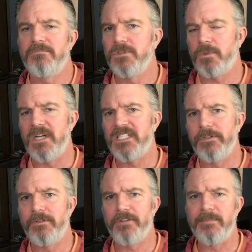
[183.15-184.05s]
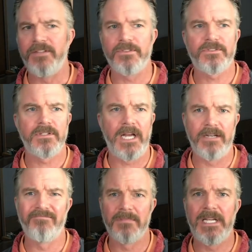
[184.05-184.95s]
twice every 3 months,
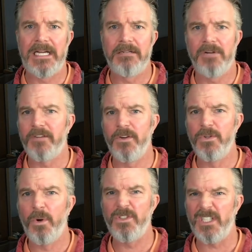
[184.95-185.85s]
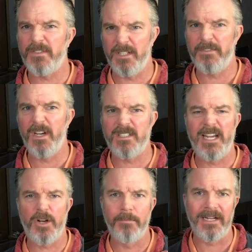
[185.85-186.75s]
and yeah, I'd feel nauseous for the first
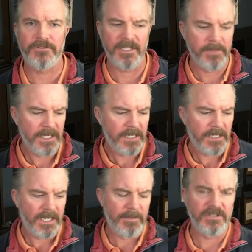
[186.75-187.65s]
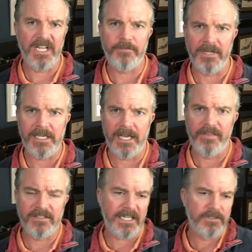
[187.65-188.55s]
air combat trip, most definitely, and
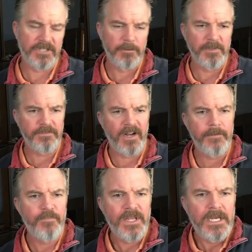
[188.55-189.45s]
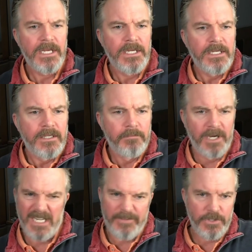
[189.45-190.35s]
the second trip would be fine.
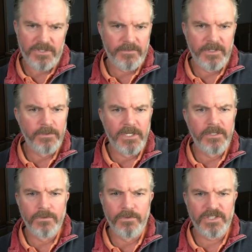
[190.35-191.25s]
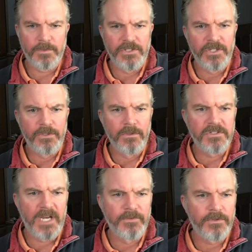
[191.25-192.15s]
But never used to feel nauseous when you do it all the
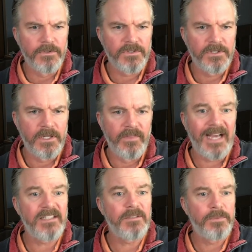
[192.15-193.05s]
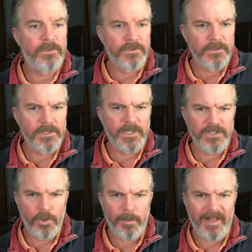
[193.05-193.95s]
time, of course. And that is important, because we're going
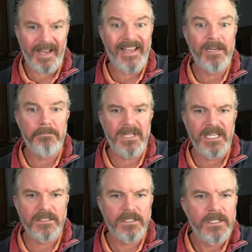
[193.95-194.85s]
to talk about that in a minute.